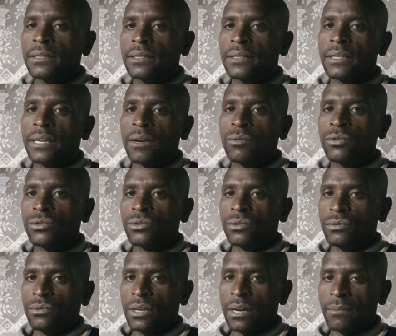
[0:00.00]
And then a question
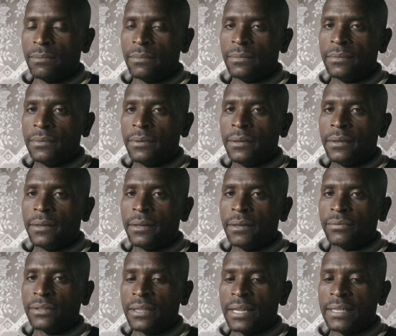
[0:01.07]
could come
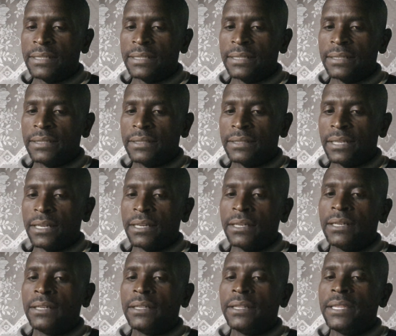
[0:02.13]
after that saying,
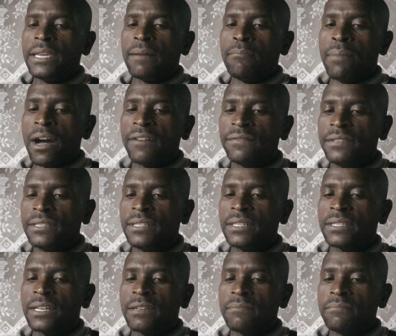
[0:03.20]
the above disease
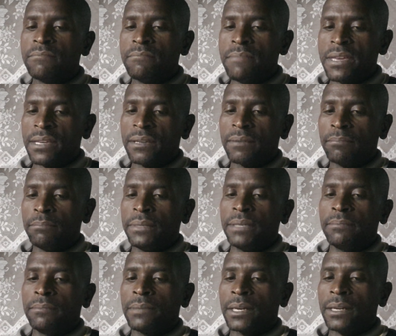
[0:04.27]

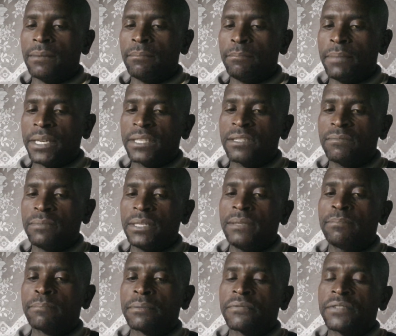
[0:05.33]
can best be
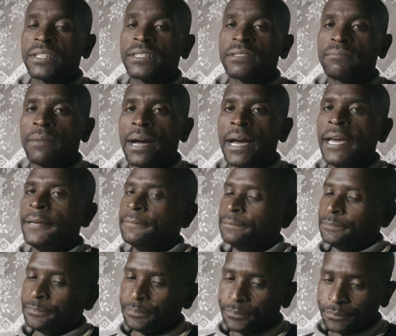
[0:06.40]
prevented by,
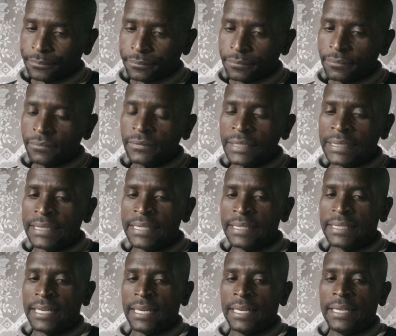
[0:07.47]
and
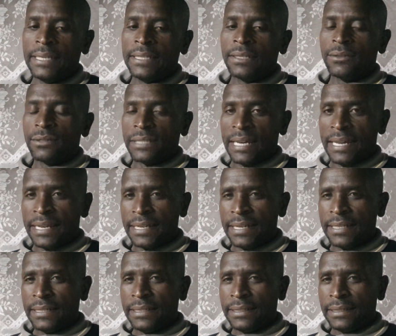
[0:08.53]
those are
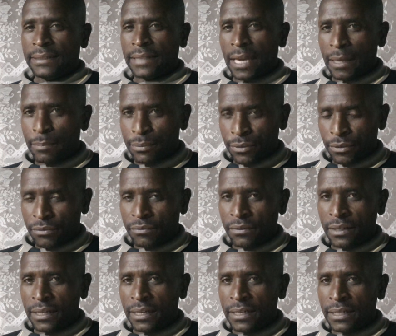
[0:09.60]
types of
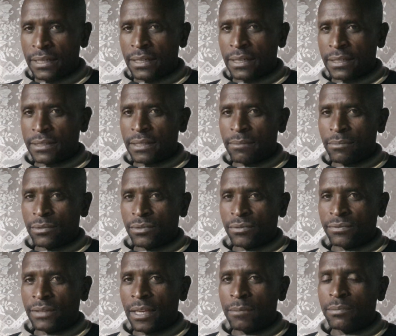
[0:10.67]
examples
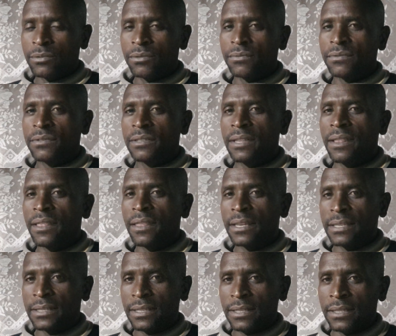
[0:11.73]
of types of
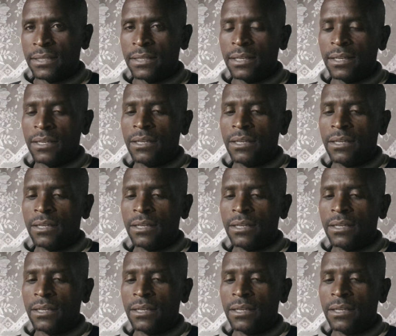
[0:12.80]
synthesis